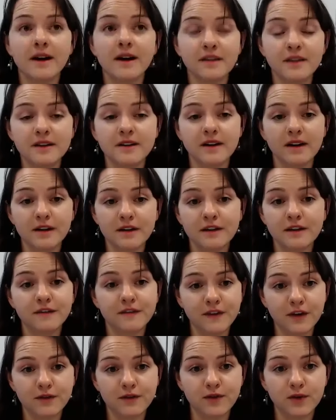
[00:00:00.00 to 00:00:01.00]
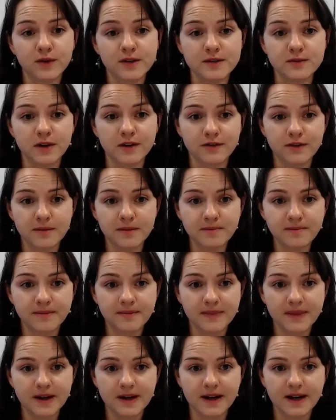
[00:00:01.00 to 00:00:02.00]
I think Fairphone is one of them.
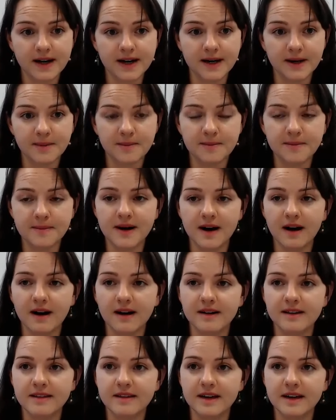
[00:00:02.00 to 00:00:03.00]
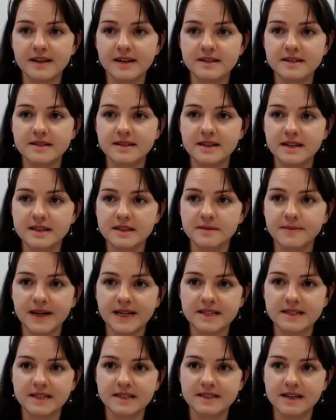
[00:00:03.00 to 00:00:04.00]
I think it's the
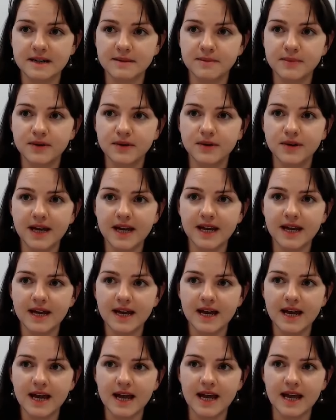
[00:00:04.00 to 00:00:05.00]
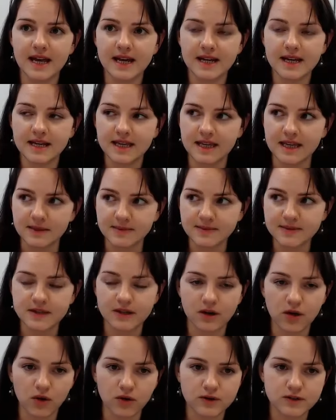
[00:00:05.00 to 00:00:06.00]
best example. It keeps the
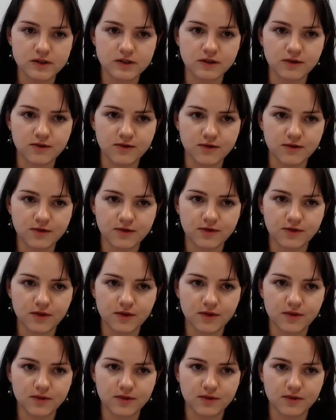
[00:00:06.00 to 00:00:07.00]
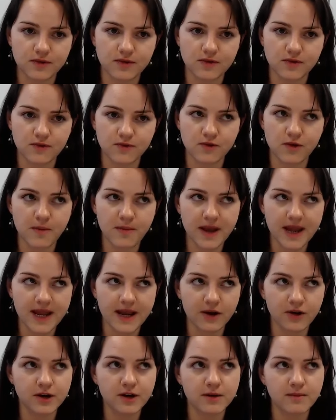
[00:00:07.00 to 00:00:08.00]
cost of
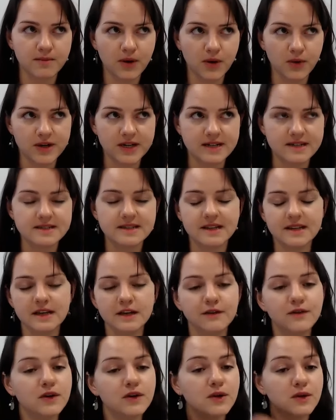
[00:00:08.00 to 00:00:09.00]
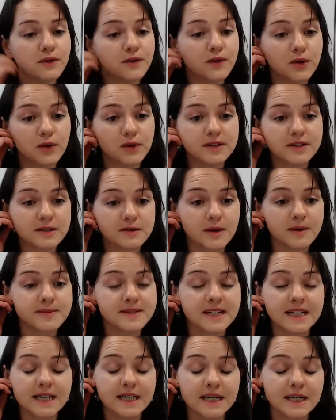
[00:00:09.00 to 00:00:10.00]
repair components. I think if you go onto its
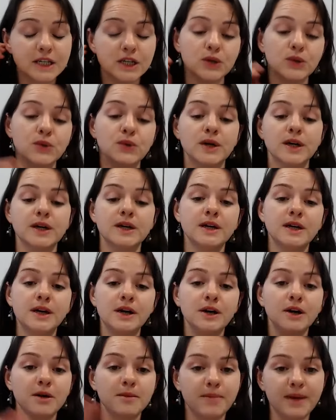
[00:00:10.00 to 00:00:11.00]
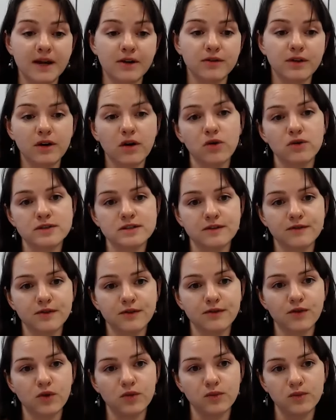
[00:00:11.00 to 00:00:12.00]
website and you compare the cost of the
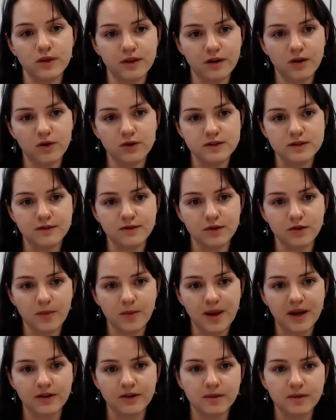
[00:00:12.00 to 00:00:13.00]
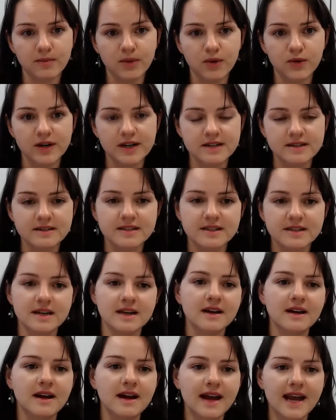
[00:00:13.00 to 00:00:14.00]
phone with the cost of the repair components,
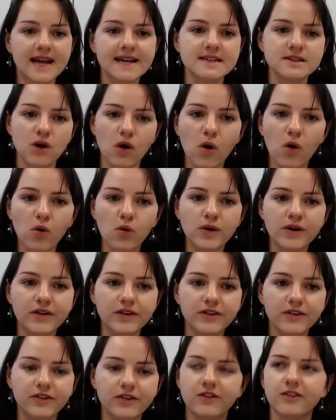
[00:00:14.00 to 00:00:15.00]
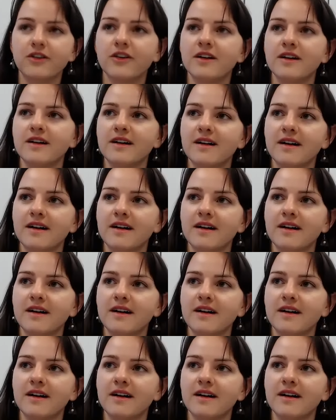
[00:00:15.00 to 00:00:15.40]
it's always,